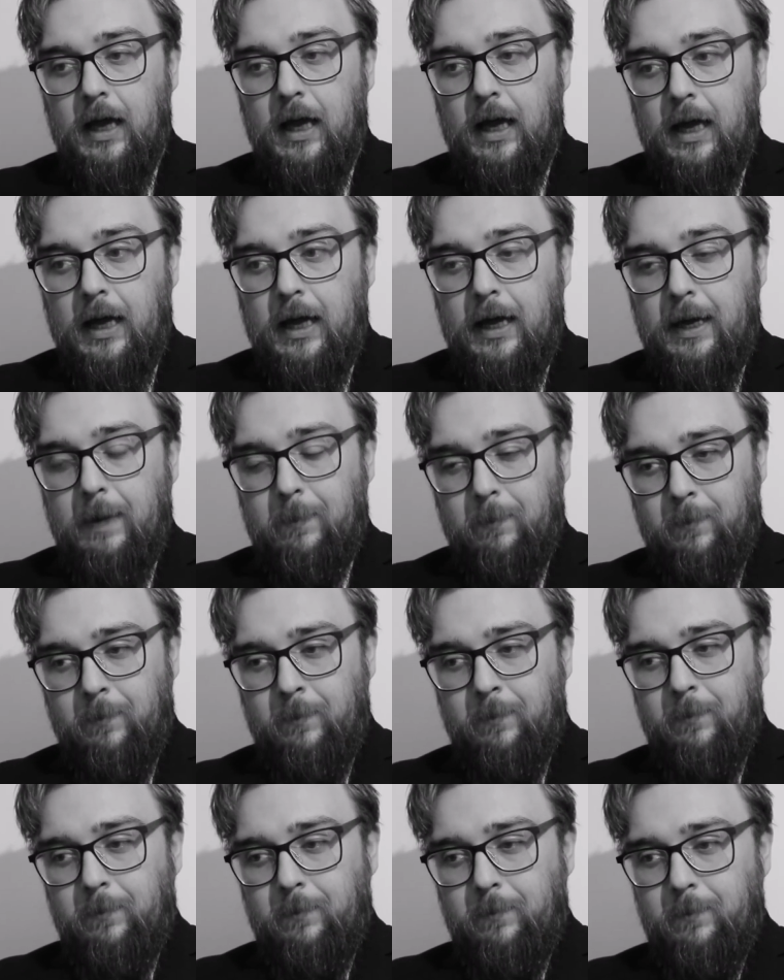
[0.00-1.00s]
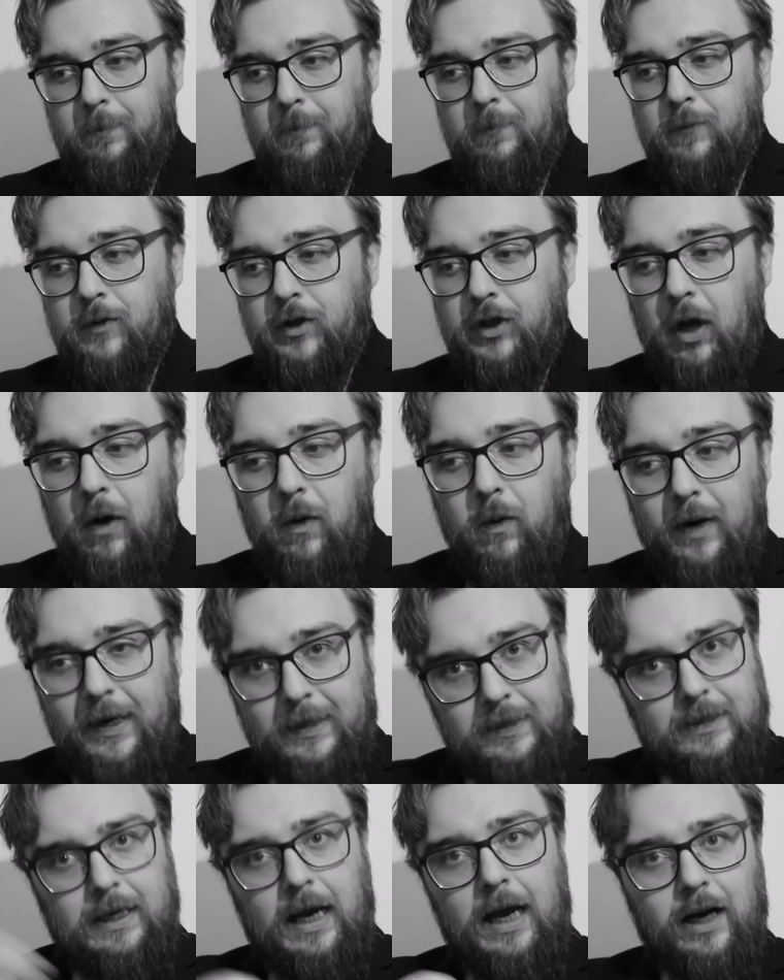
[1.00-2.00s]
So
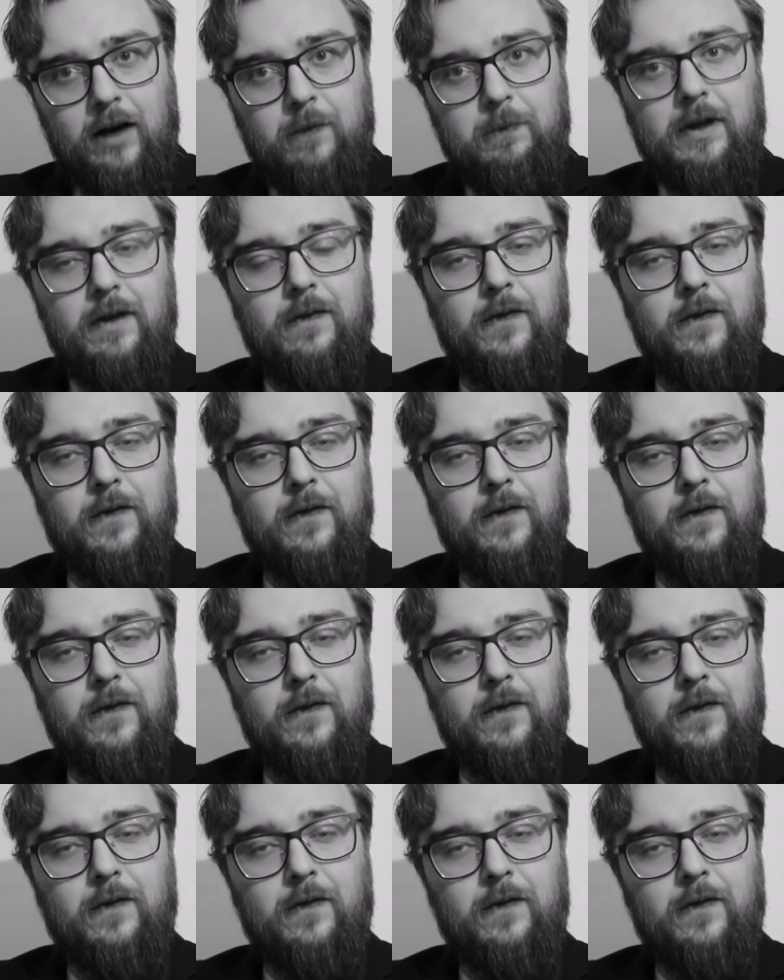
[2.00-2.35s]
inside of me